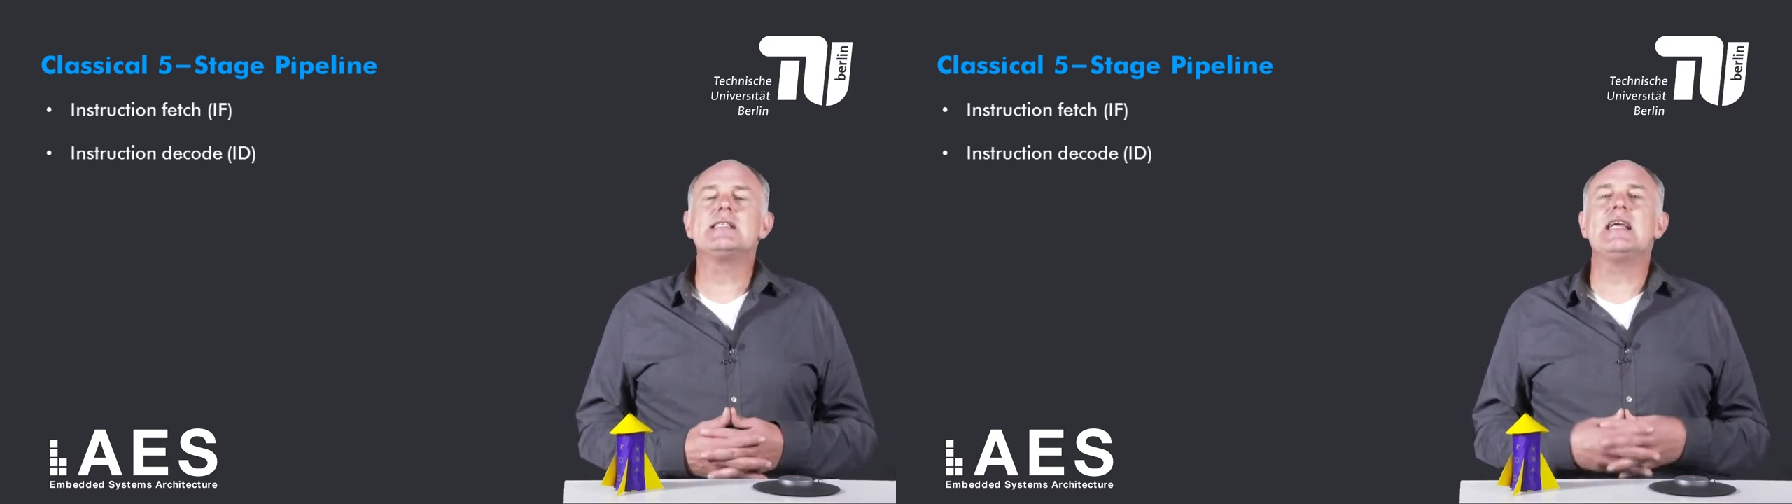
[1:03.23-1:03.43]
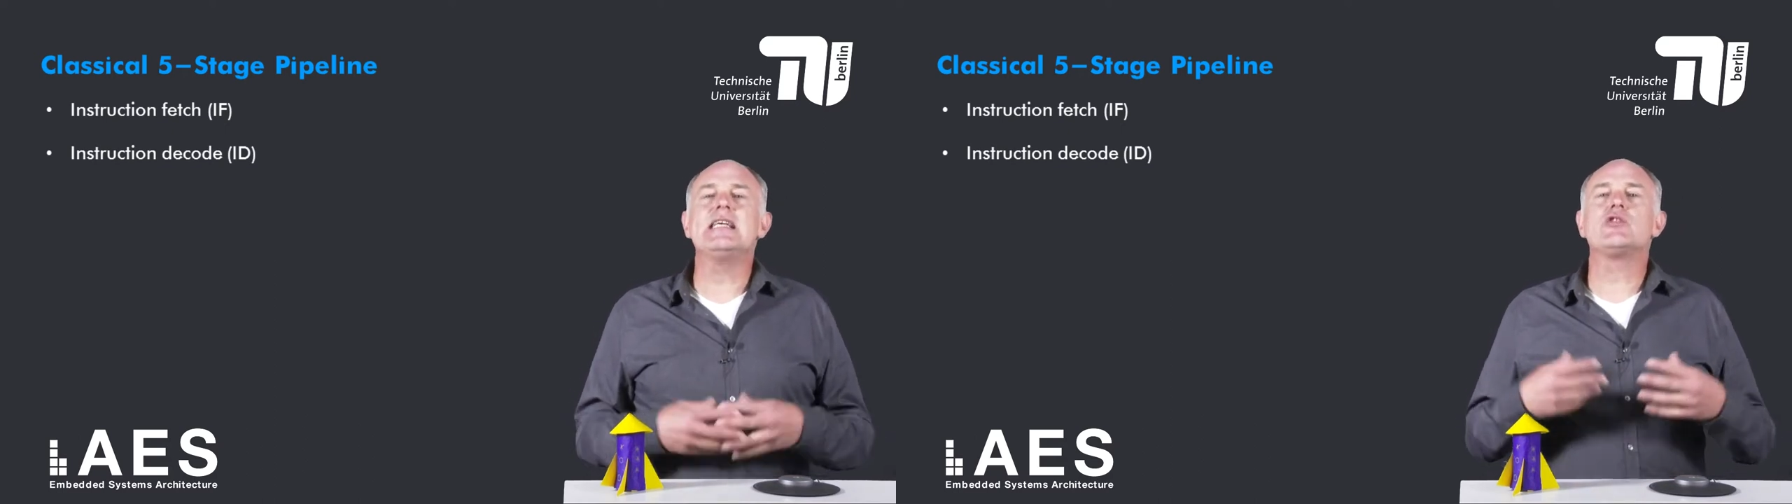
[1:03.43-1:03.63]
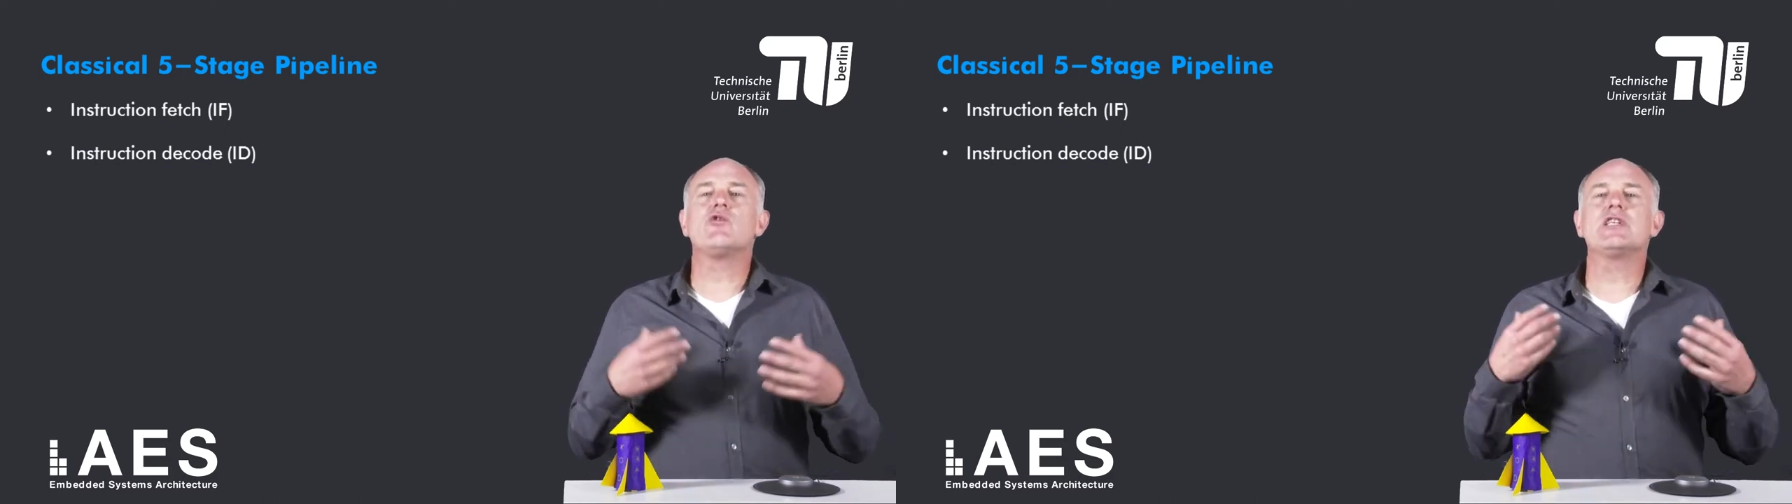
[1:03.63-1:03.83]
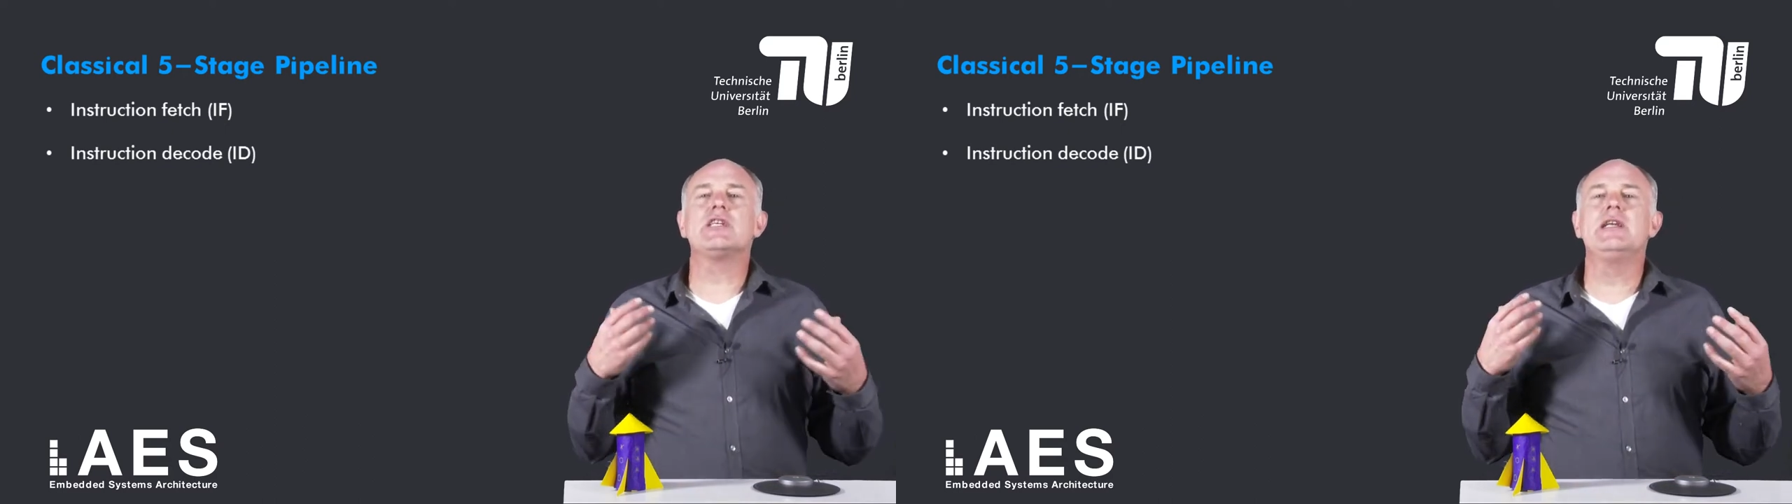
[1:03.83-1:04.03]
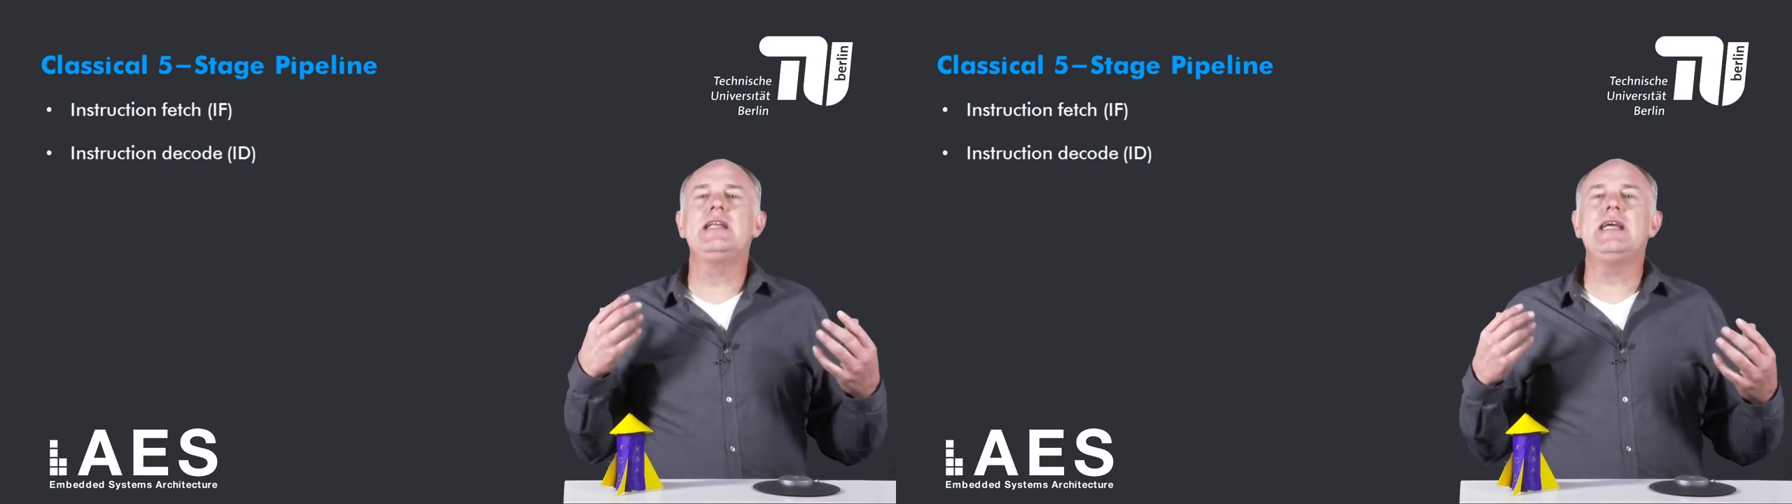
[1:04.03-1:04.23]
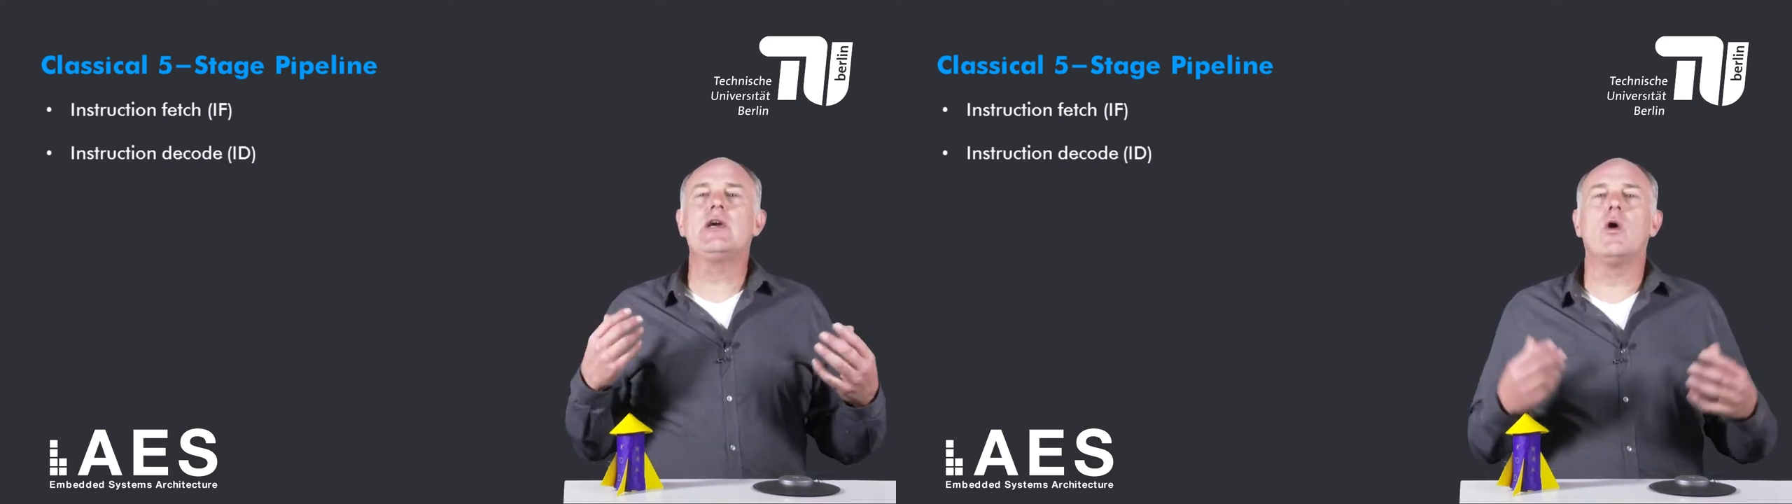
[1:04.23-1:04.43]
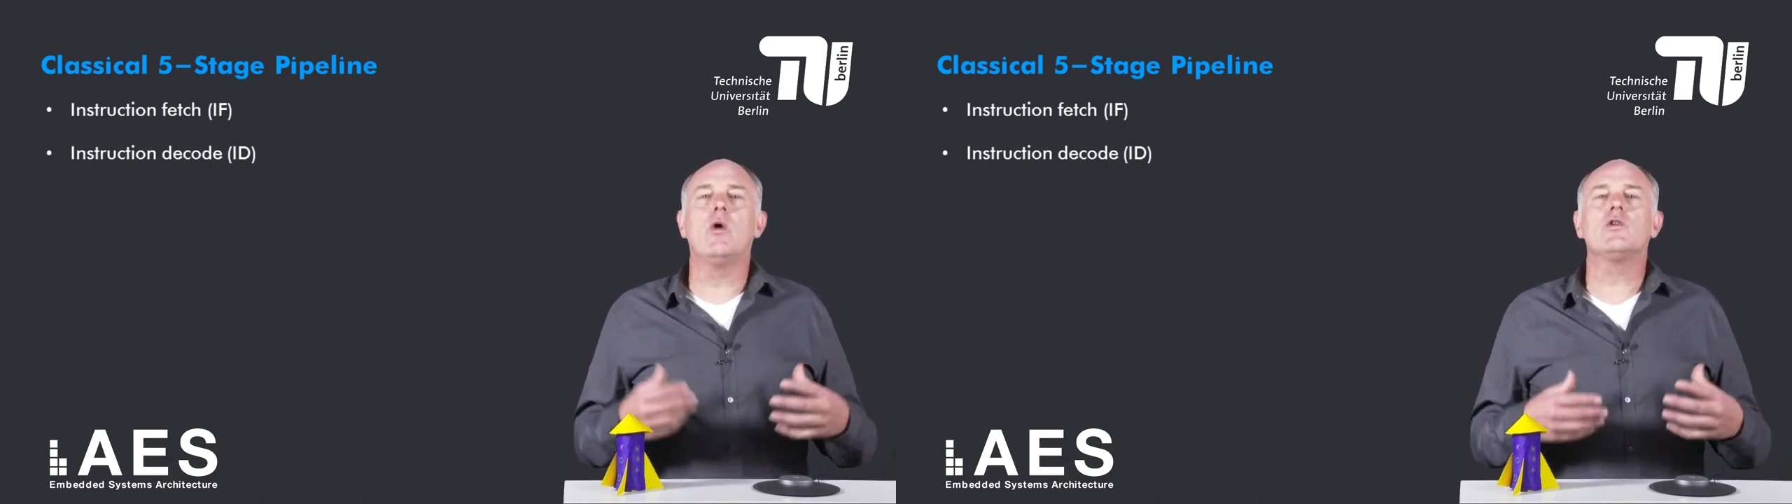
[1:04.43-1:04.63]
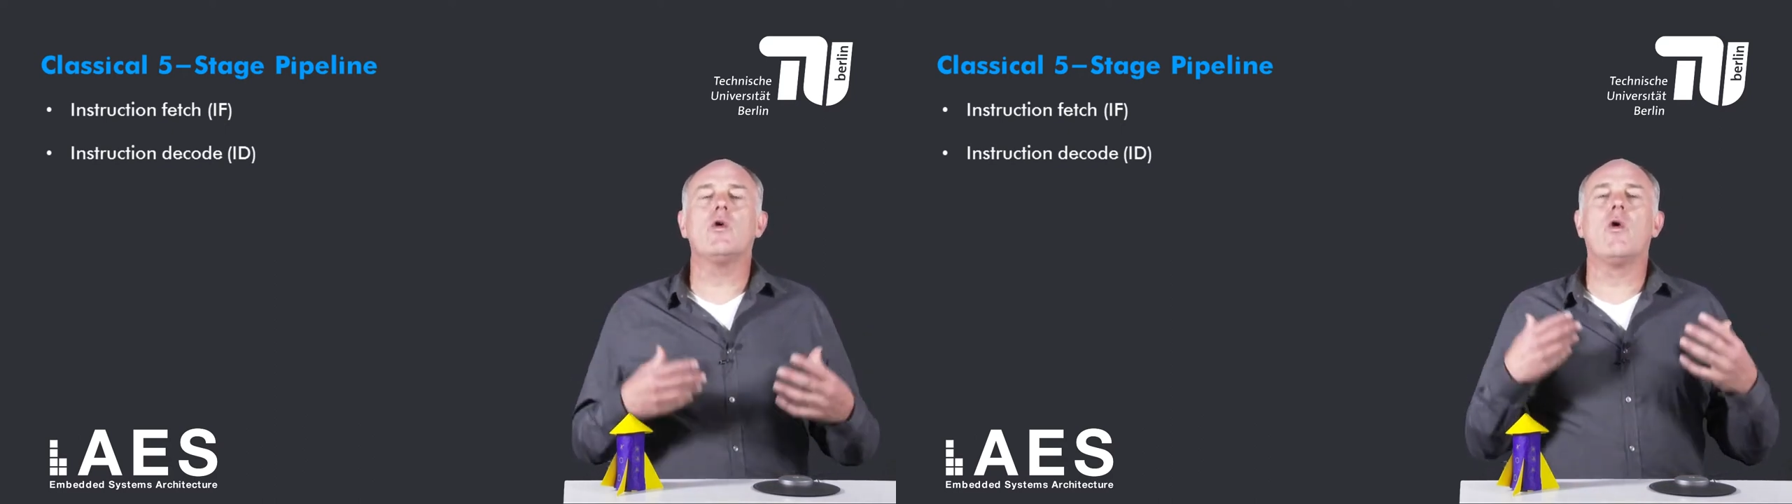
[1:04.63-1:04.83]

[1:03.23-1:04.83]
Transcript: is the instruction decode